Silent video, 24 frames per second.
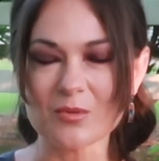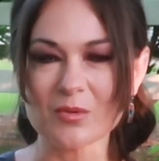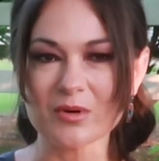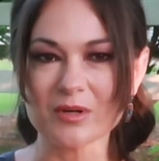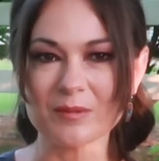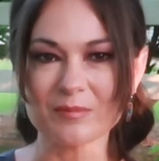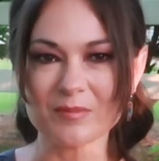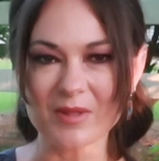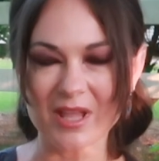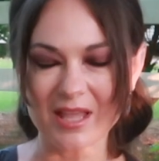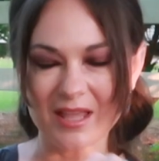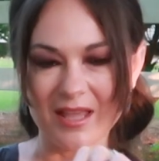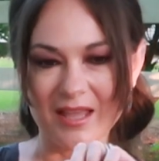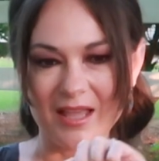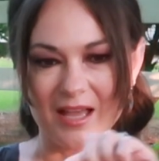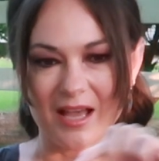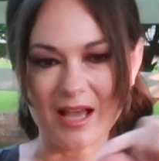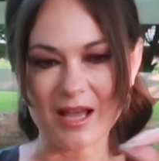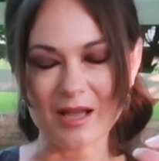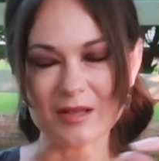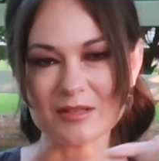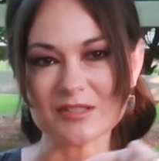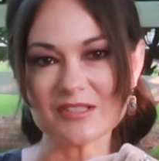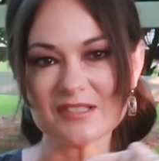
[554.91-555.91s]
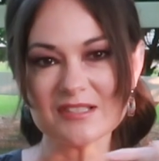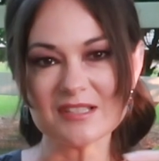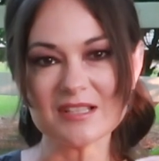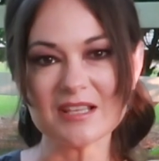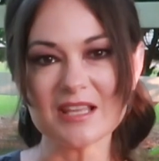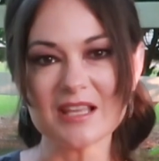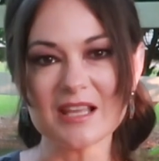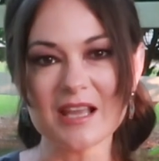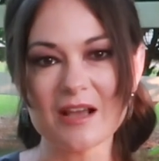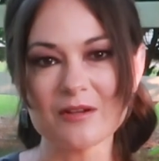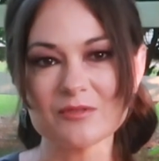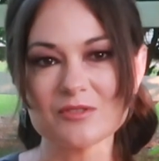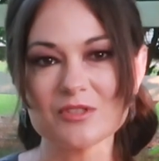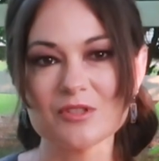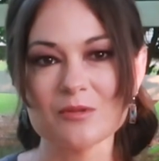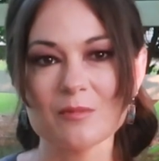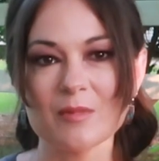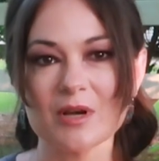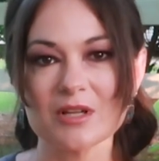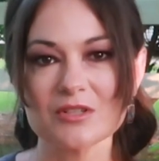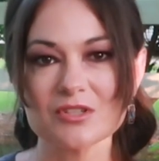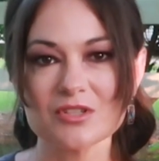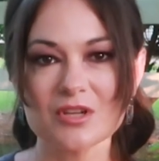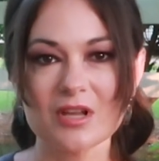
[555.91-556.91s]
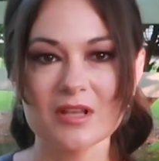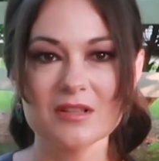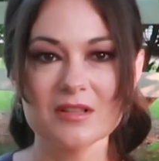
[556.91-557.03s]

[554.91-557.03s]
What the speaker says: or sticking out too much.